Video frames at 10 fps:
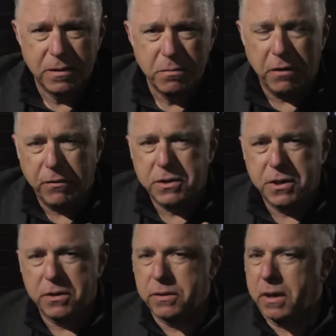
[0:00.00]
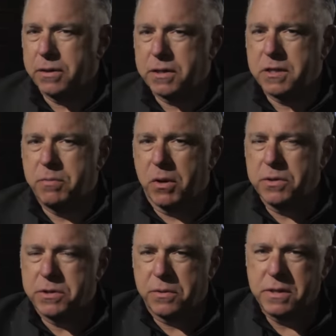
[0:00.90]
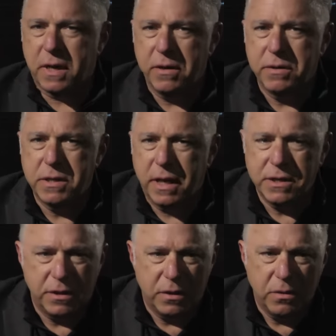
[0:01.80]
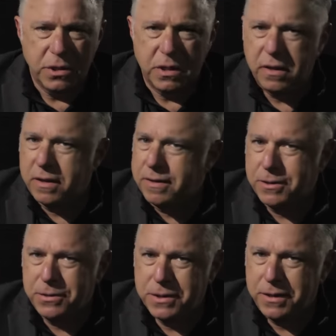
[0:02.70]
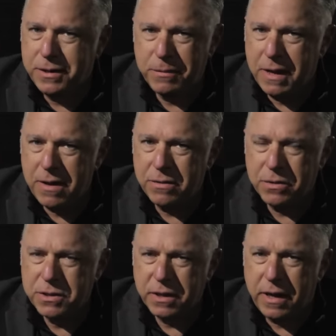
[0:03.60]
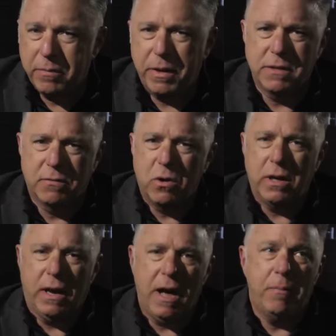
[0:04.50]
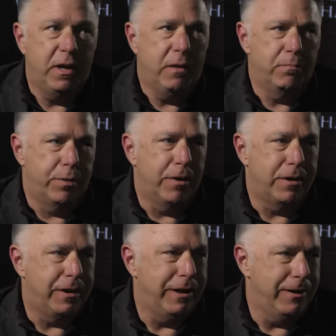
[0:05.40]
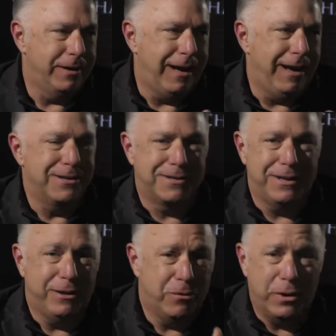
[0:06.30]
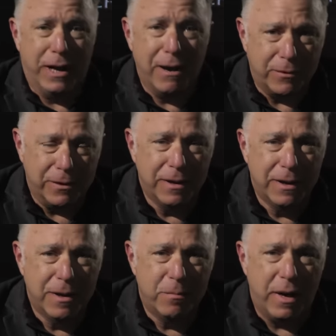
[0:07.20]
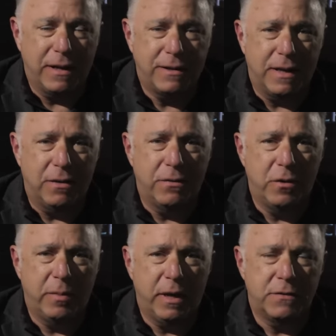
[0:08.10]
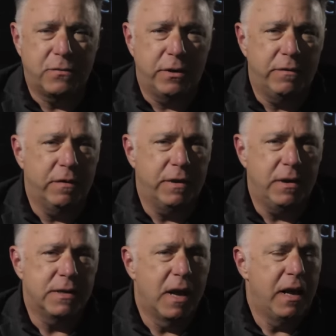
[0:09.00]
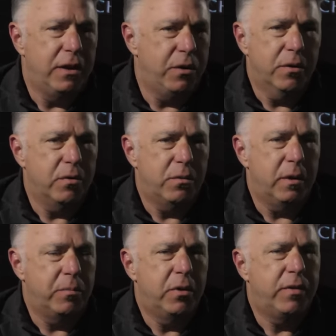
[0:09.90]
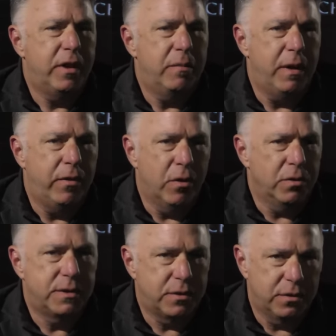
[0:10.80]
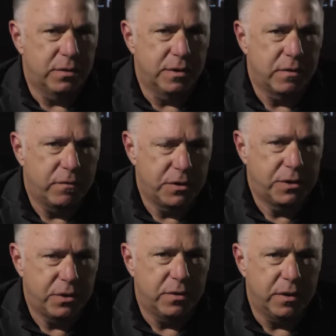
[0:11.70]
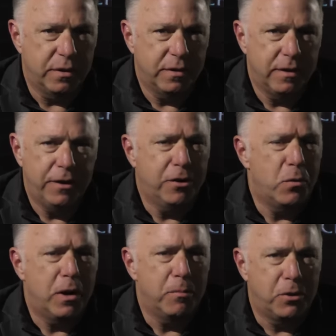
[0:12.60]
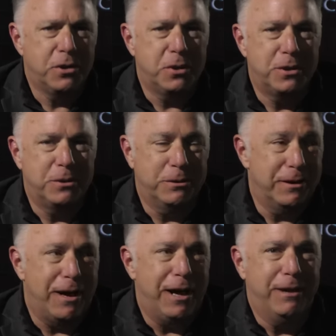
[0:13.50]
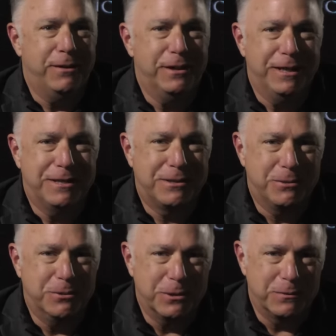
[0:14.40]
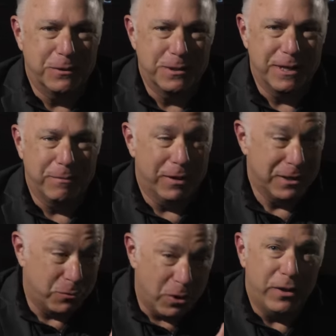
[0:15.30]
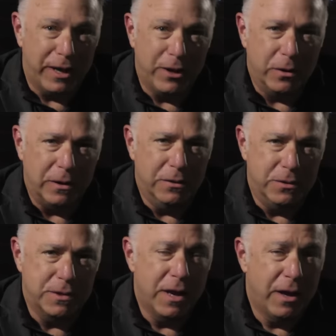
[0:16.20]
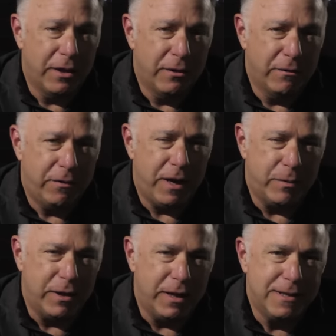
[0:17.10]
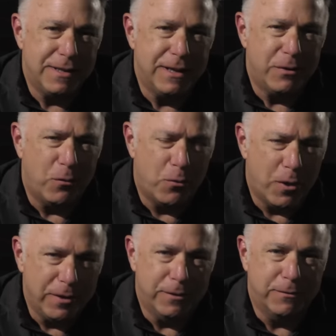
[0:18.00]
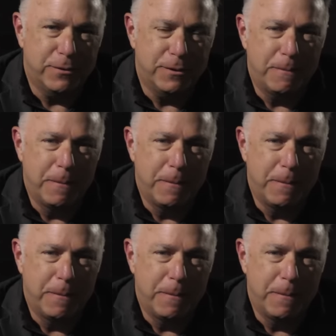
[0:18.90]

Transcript: But if your children are disposed towards higher education, don't shut them down. Don't shut it out because of what happened at Berkeley or at Cal State or whatever back down through the past 40, 50 years. You don't want to put them in those schools, for sure. You don't want to put your children in Ivy League schools, for example. That's where they go to lose their faith. But isn't it wonderful